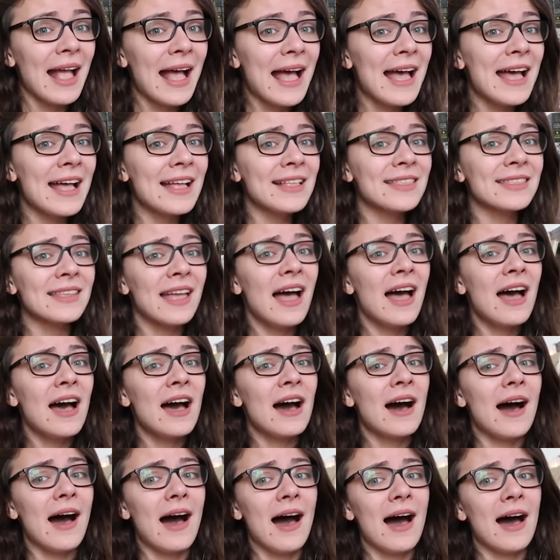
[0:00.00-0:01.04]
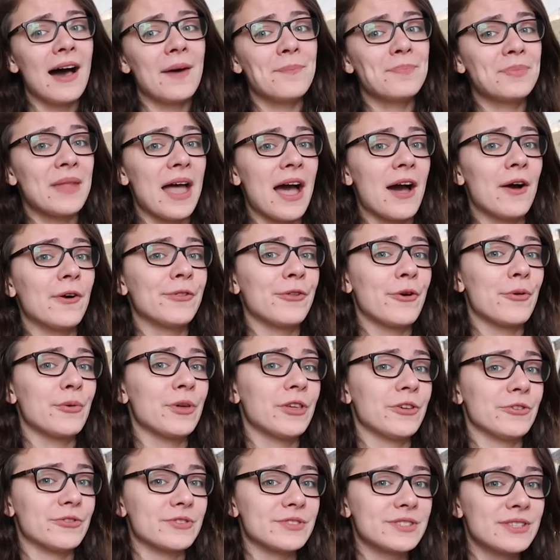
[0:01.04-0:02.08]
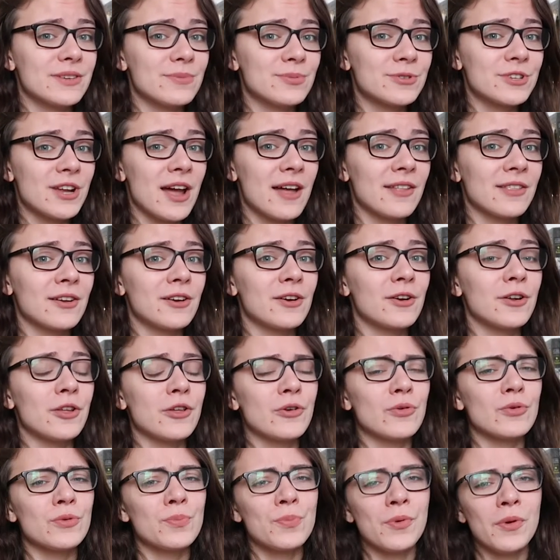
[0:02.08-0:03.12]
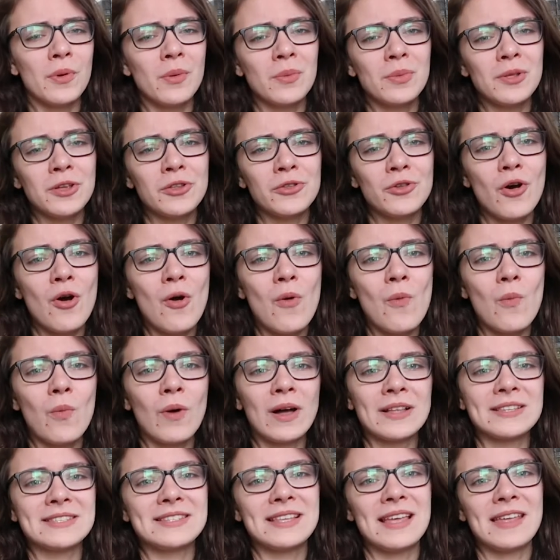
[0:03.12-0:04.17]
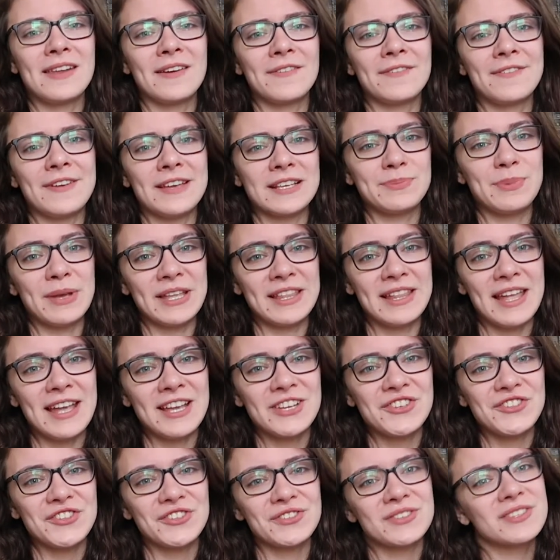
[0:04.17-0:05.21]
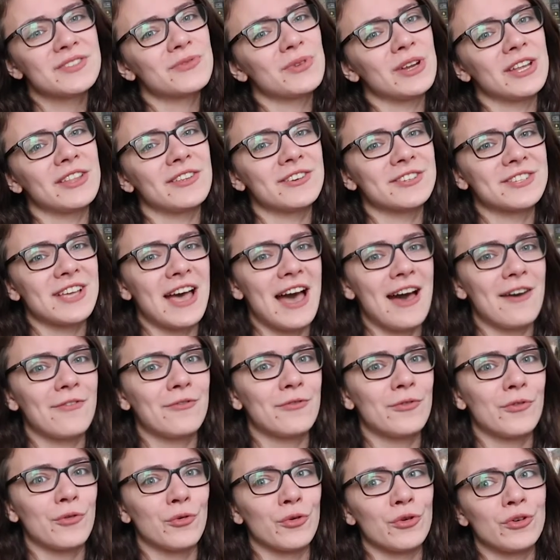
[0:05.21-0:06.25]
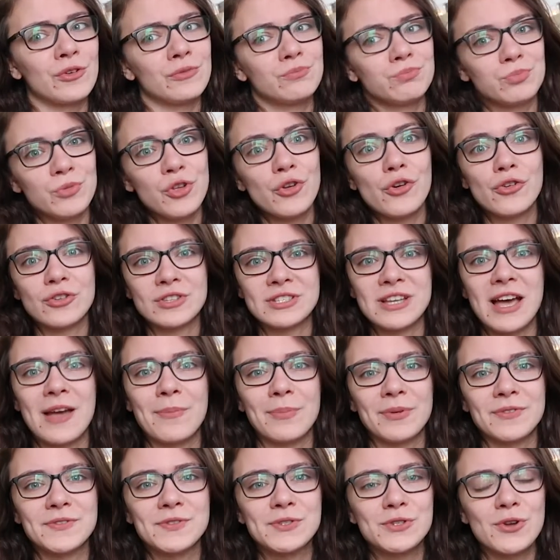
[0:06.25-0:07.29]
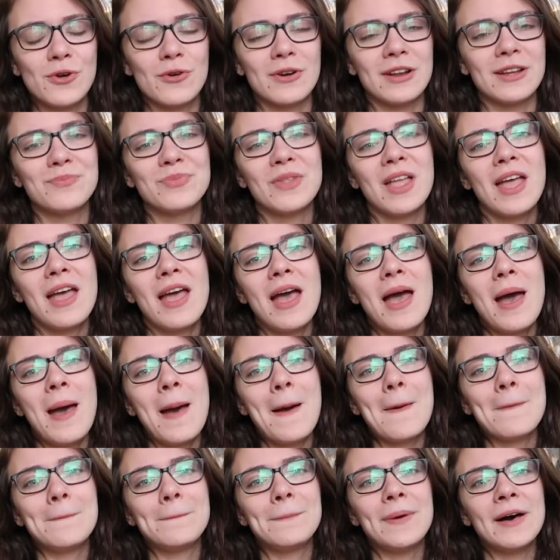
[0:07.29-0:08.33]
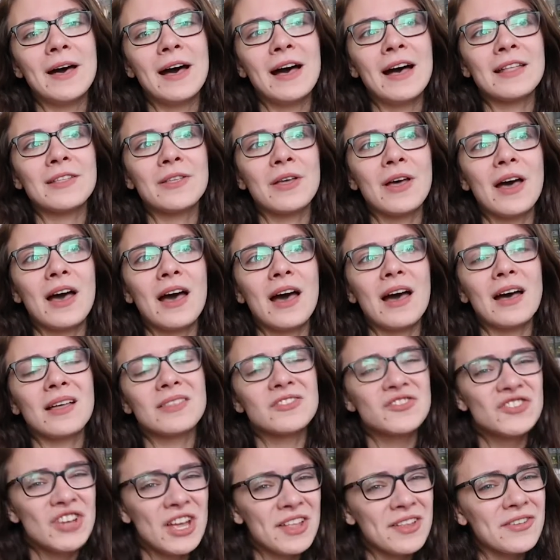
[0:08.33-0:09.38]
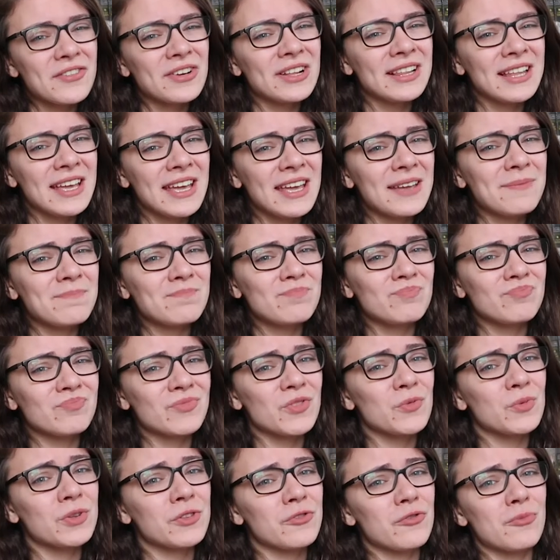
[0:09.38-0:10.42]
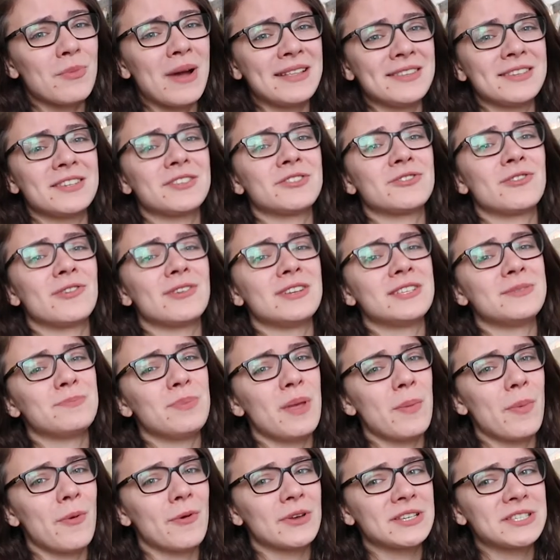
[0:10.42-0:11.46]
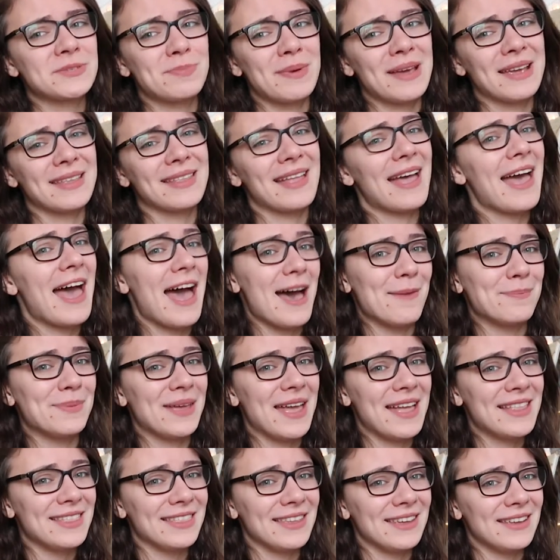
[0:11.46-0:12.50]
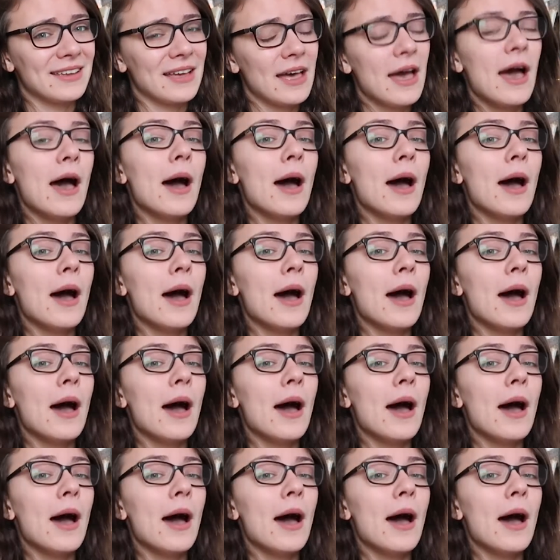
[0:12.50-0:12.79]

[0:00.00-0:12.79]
And now knowing your subgenre, you'll probably know what set of expectations readers have for your type of story. But generally, with romantic stories, people expect a happy ending.